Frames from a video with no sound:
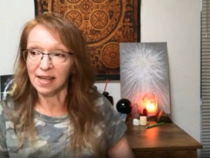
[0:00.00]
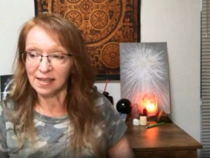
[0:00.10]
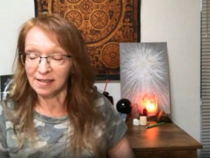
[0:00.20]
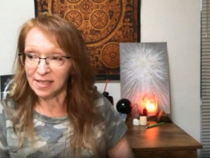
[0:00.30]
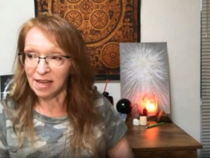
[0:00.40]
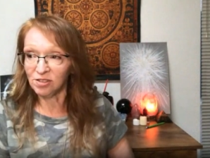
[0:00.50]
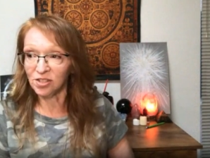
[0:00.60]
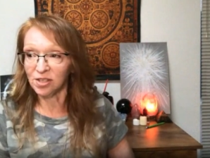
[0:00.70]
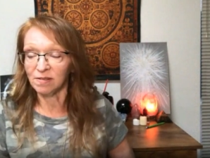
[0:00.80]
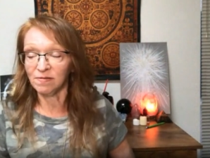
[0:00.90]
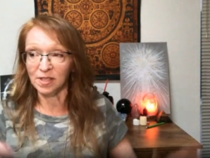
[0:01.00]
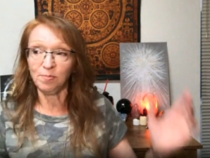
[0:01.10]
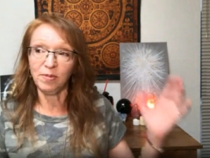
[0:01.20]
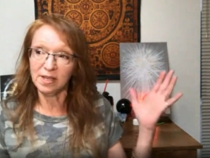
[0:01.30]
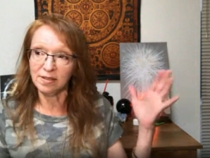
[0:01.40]
intention of these
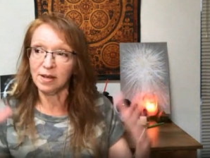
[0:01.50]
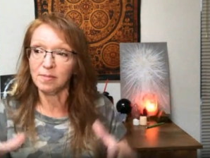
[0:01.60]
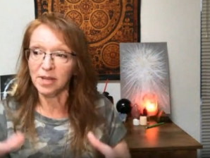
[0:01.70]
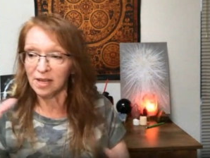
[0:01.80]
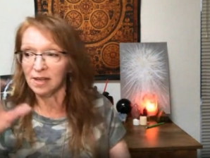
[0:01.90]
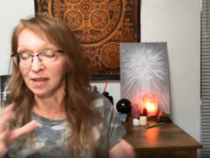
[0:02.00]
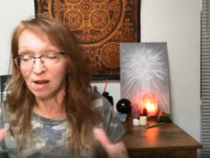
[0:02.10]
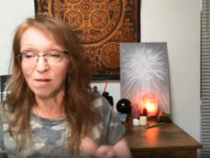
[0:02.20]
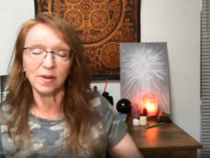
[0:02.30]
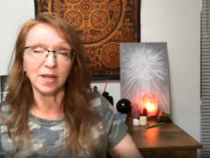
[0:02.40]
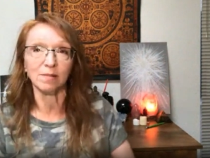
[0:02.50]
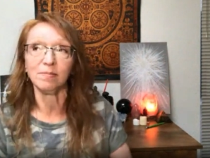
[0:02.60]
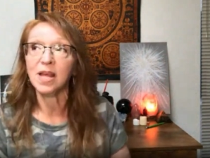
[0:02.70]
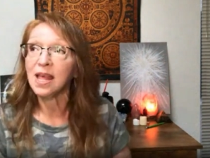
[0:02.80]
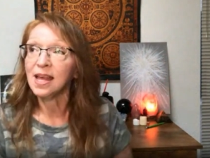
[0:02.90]
beings coming in and helping. And
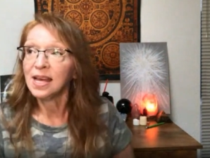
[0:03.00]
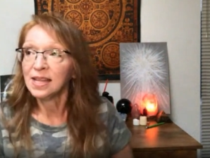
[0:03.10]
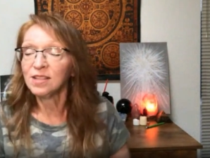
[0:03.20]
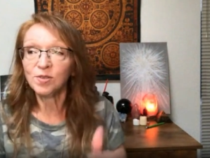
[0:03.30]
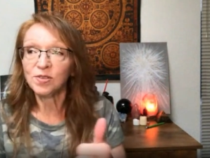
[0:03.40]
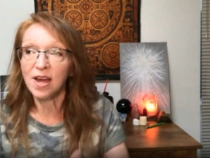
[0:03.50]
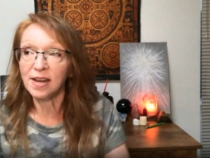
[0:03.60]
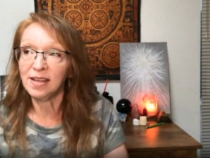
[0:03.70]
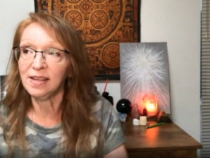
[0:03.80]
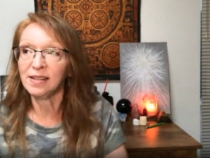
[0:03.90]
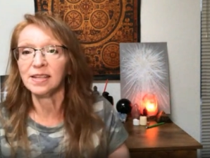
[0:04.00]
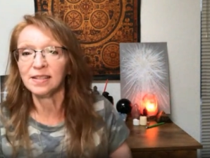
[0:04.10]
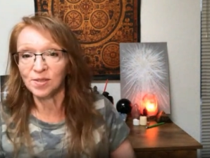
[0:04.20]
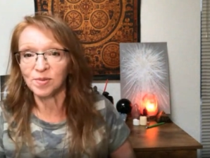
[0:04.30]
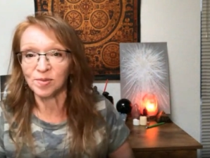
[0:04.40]
this is not a healing.
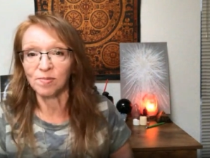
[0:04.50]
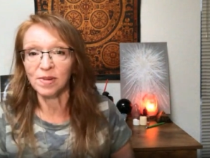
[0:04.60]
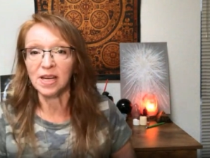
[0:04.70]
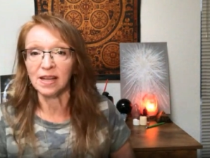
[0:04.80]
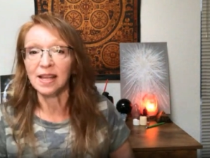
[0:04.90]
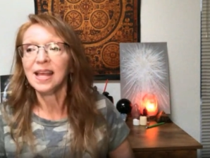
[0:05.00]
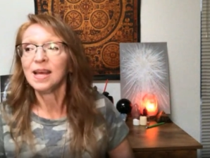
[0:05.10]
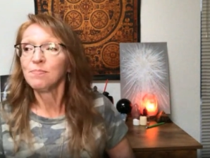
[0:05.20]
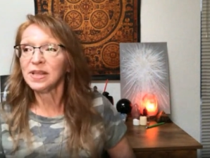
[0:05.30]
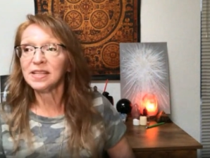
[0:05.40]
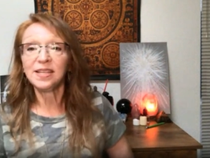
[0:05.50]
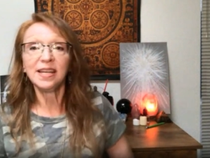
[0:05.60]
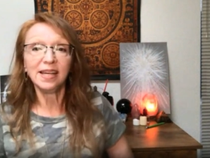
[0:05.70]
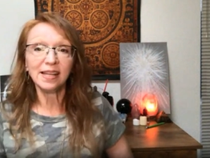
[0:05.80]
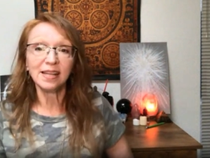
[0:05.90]
This was a reading. But this
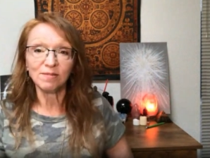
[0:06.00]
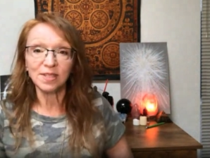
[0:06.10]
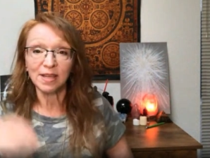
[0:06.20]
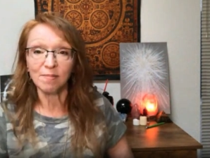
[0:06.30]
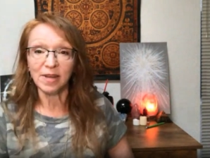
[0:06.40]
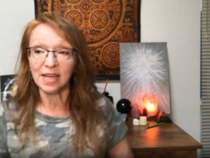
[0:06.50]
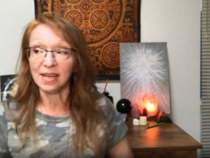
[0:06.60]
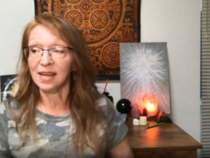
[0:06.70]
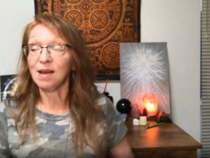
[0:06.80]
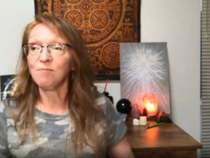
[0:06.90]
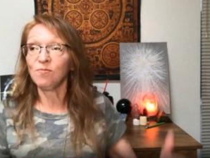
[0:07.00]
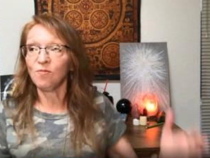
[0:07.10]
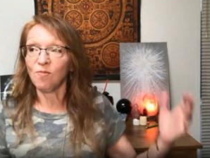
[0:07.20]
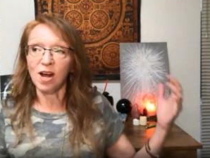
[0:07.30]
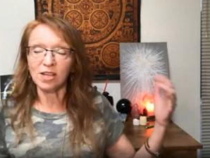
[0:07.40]
healing was coming in, and I'm
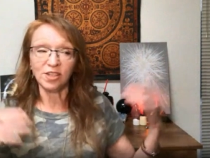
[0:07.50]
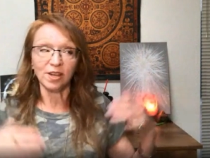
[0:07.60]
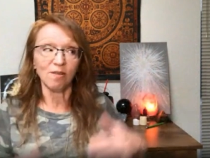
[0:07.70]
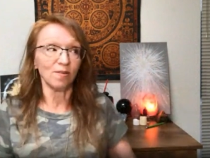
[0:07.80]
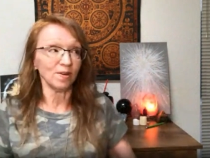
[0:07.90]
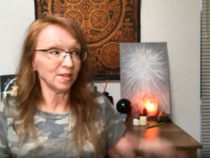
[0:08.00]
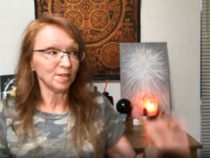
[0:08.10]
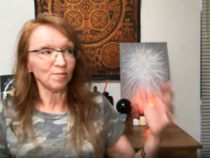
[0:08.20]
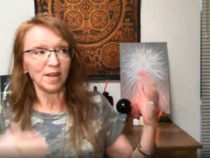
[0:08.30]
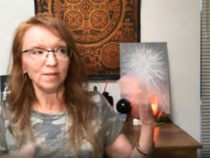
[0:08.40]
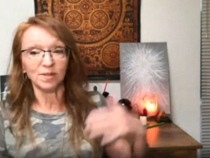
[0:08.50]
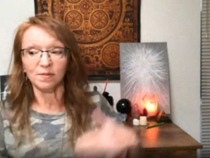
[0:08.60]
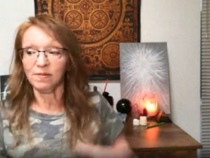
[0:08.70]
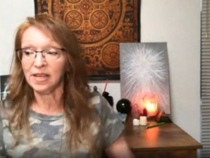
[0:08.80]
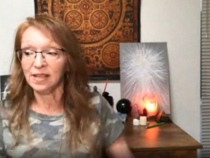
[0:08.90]
washing over in this waves
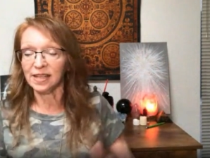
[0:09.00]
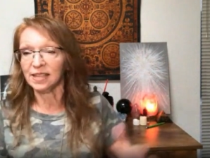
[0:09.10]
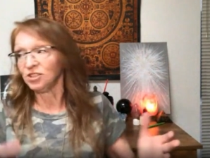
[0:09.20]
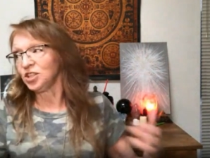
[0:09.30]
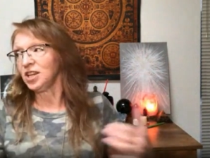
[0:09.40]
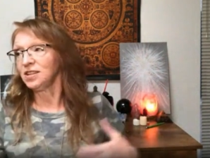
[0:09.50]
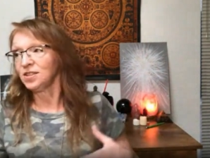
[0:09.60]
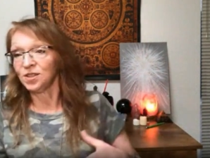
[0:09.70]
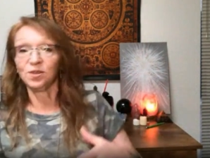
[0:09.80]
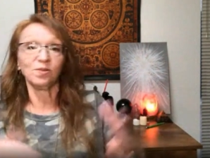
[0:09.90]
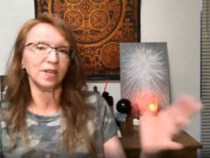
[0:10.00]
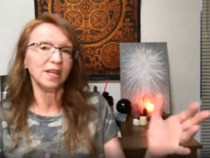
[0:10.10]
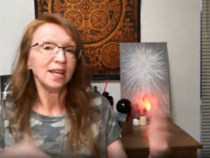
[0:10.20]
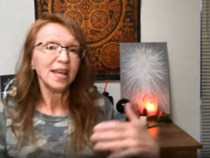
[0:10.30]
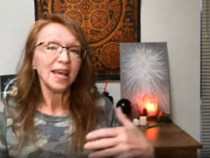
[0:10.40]
of healing, and she is too.
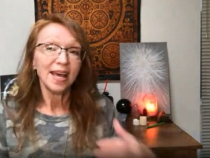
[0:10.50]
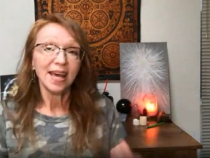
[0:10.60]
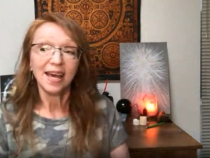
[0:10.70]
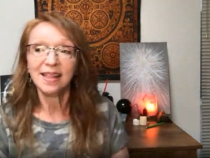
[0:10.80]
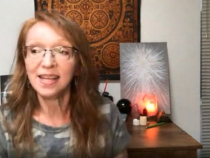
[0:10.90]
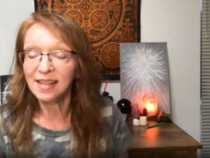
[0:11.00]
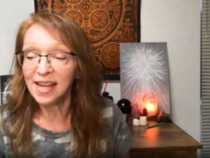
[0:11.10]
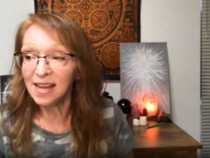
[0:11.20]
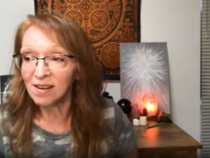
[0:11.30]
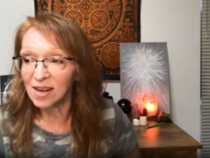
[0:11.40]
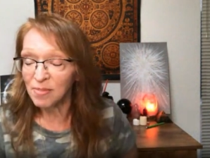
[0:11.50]
And then later,